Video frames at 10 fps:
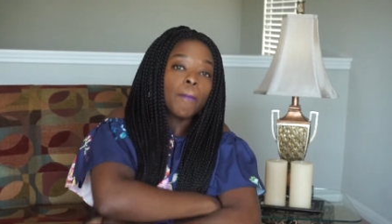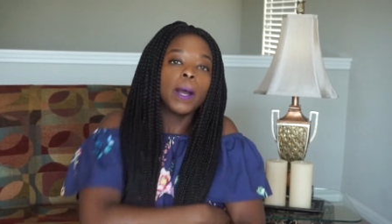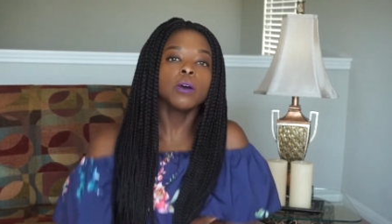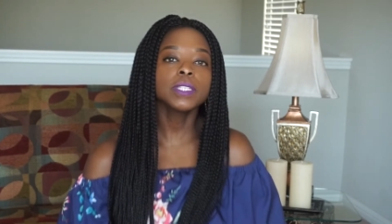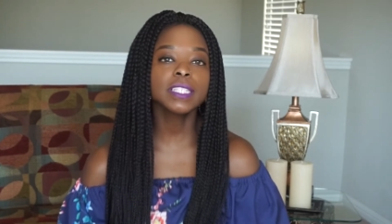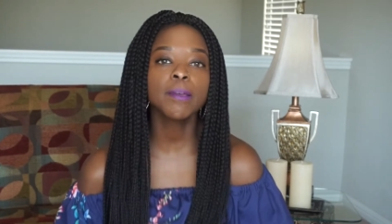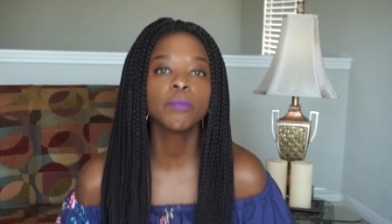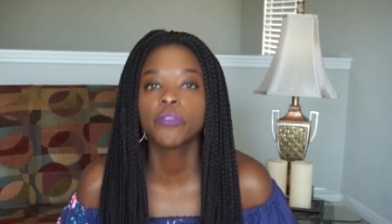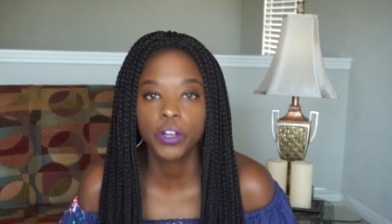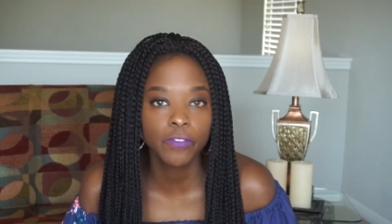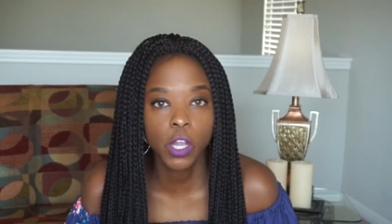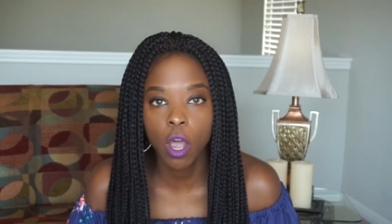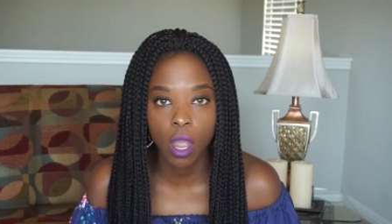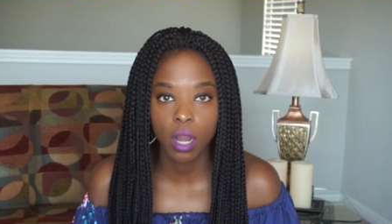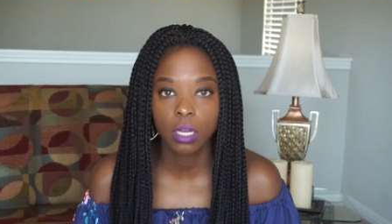posted up in front of a
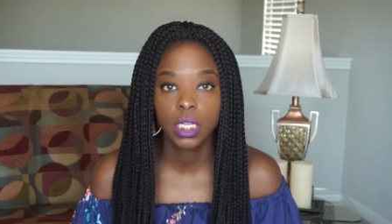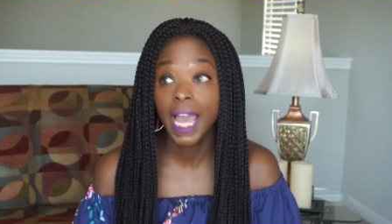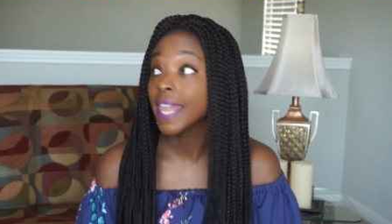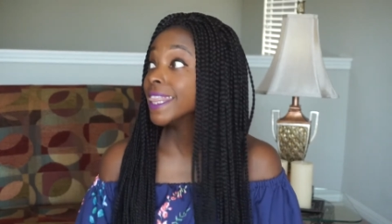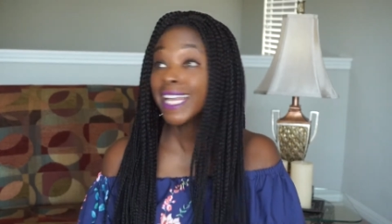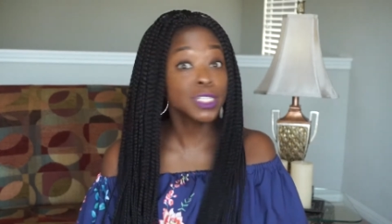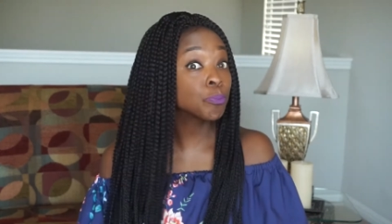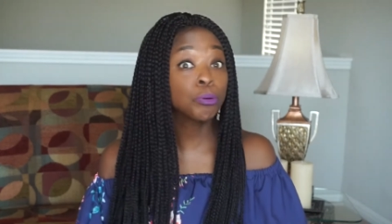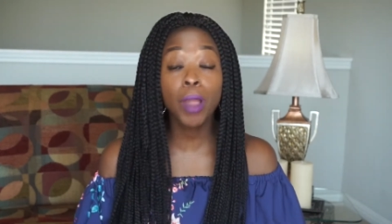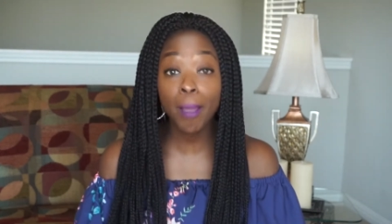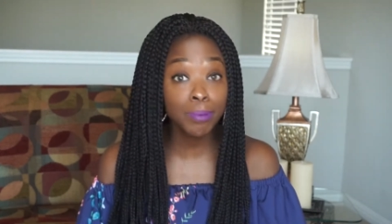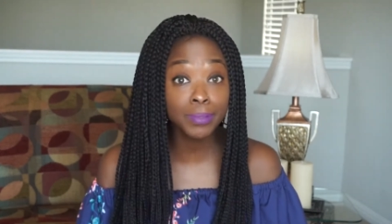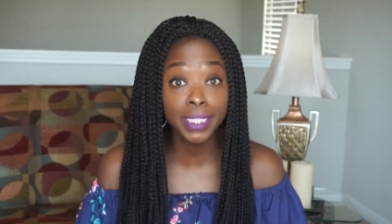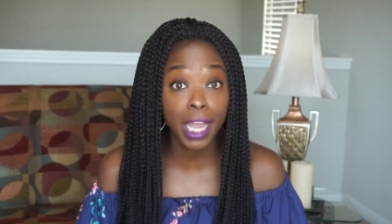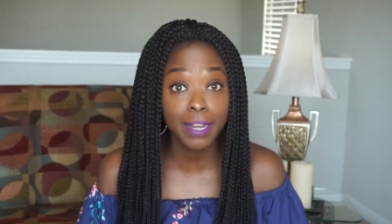car that's
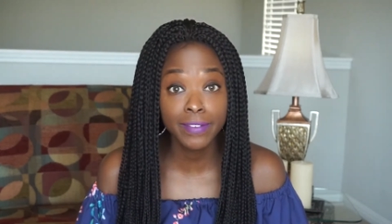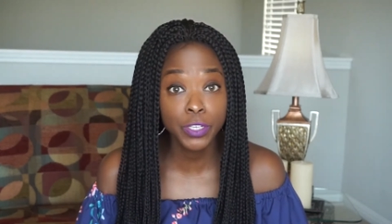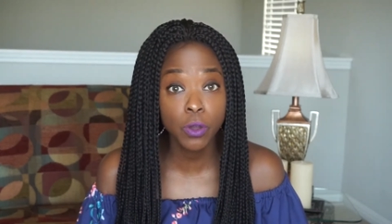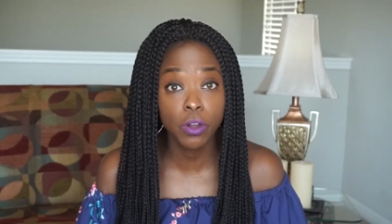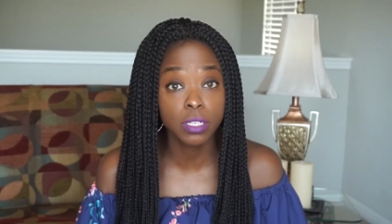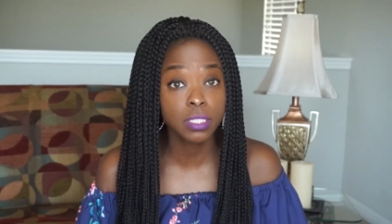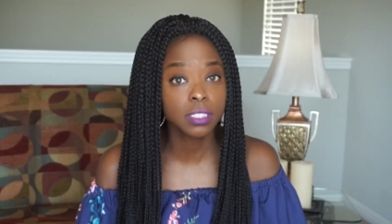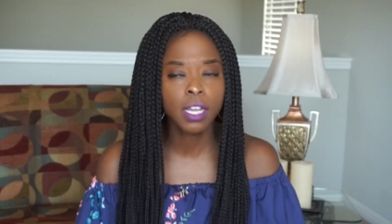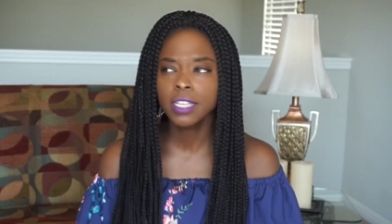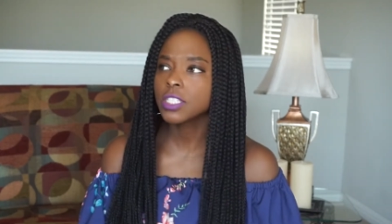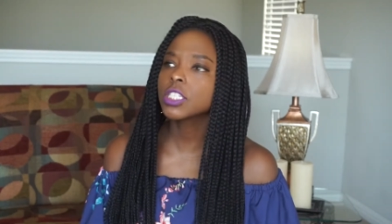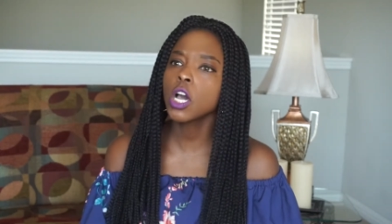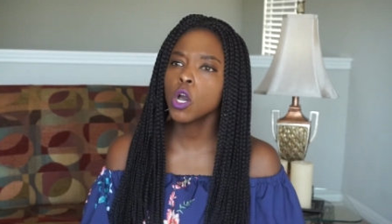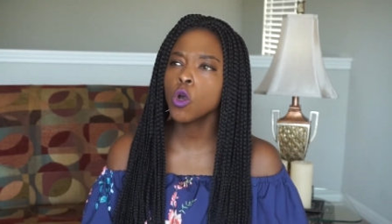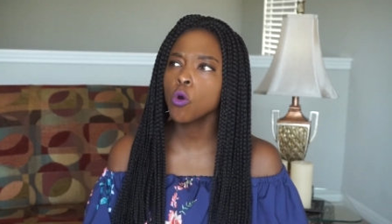probably not even yours.
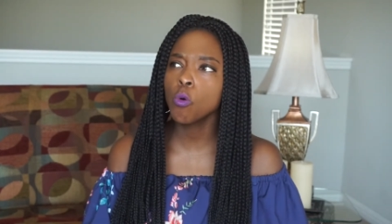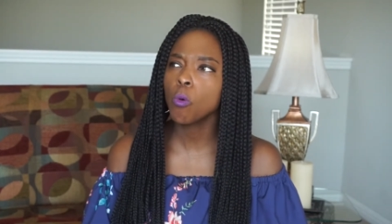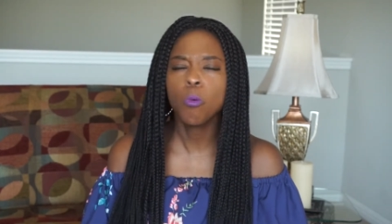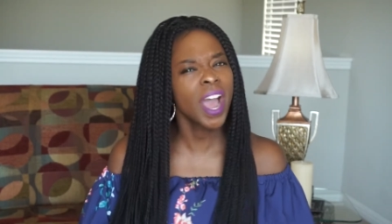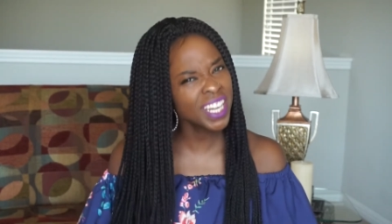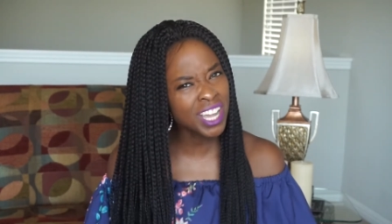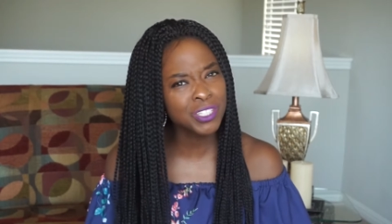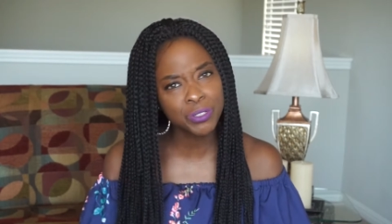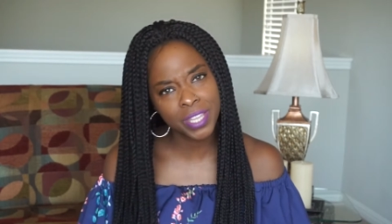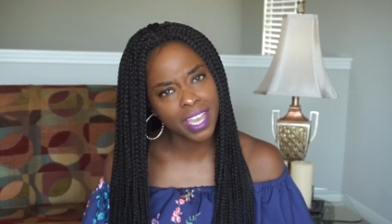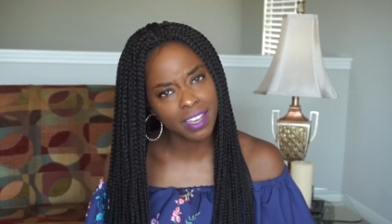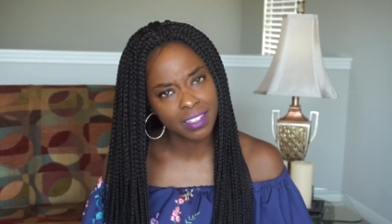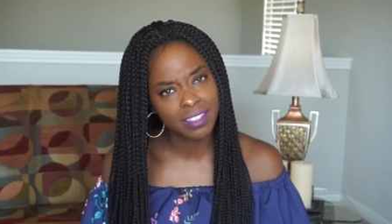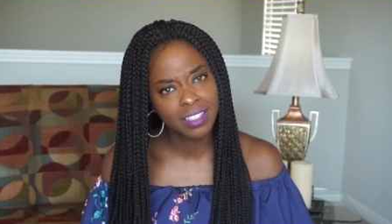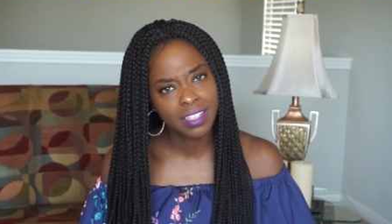So why do y'all do that?
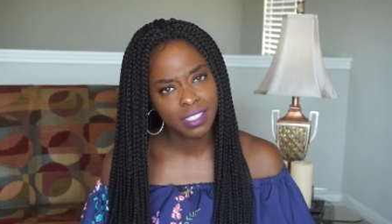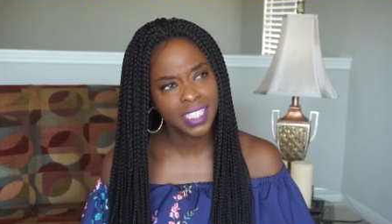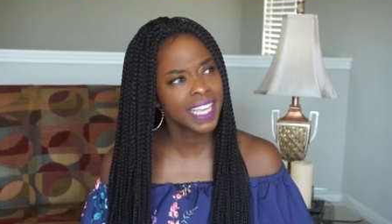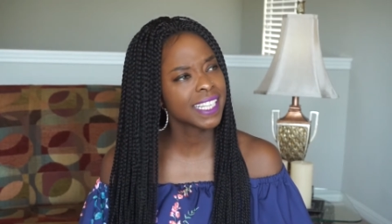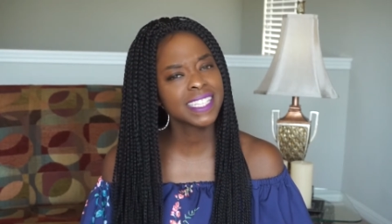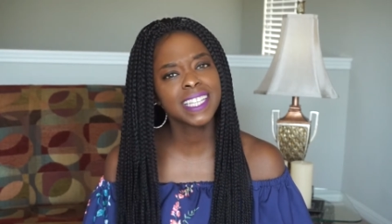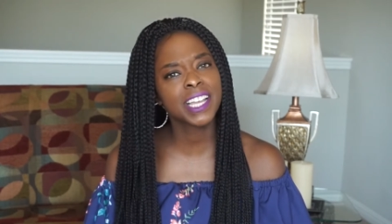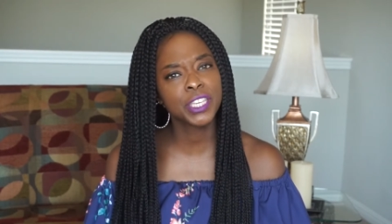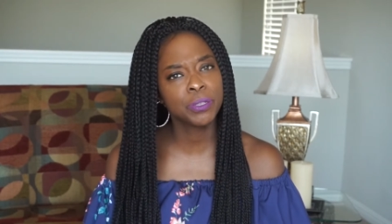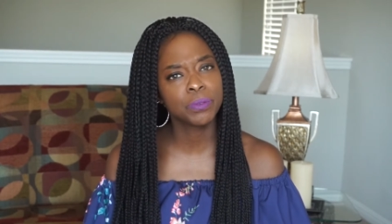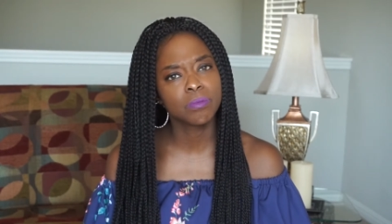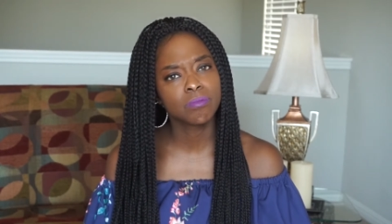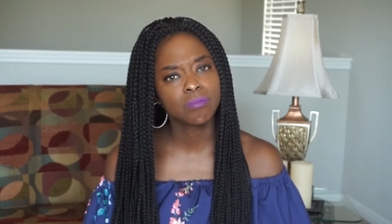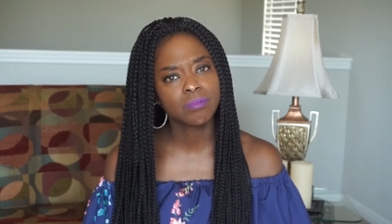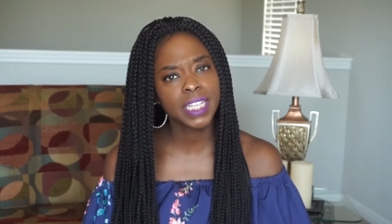Like that's not cute.
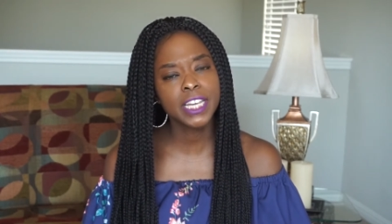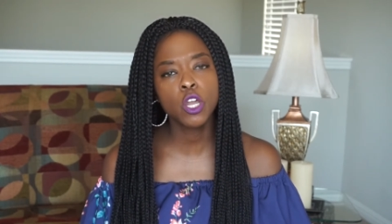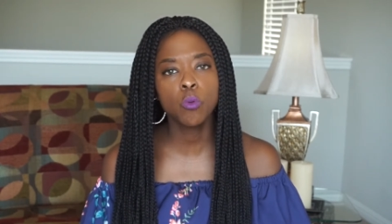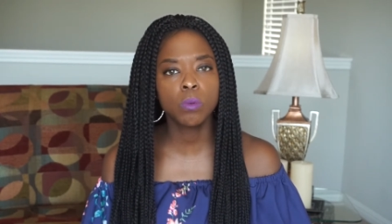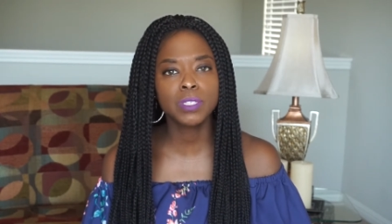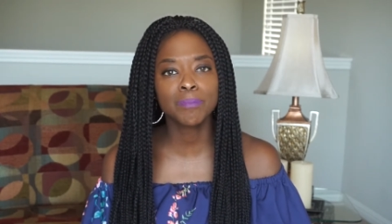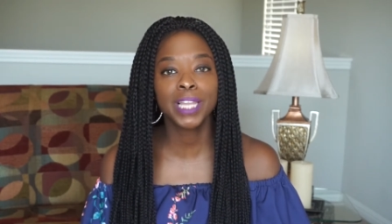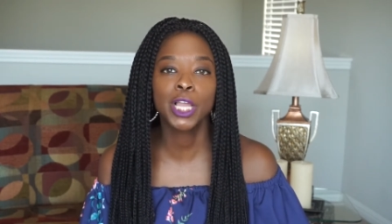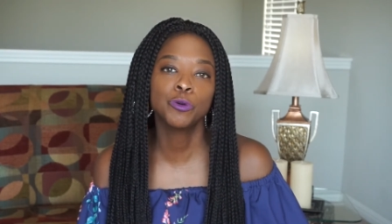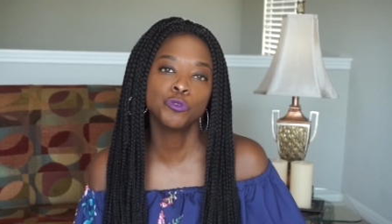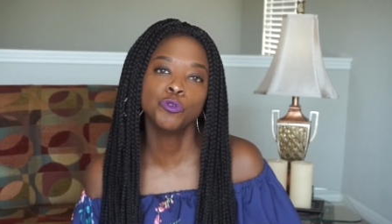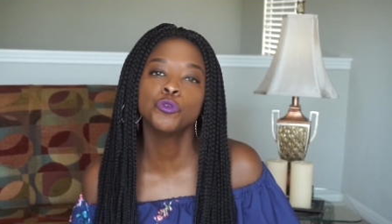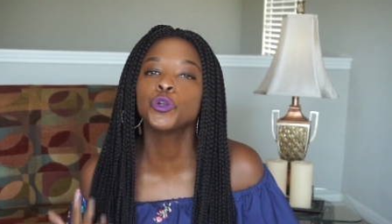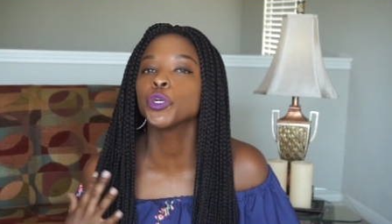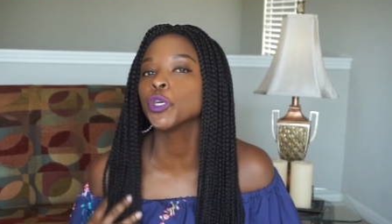Like no woman's gonna be like,
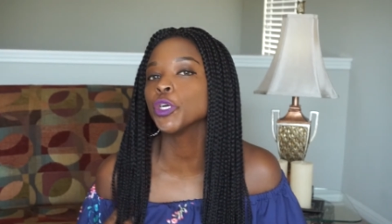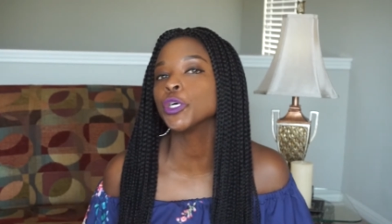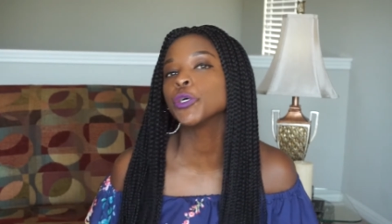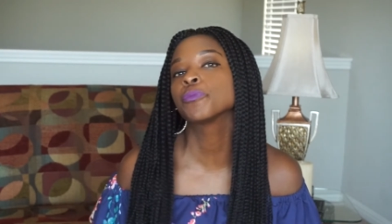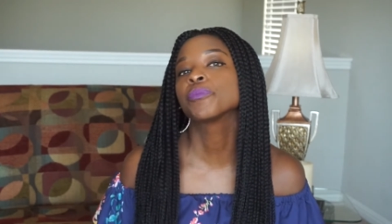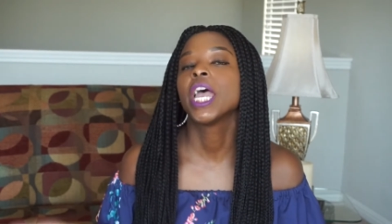ooh girl,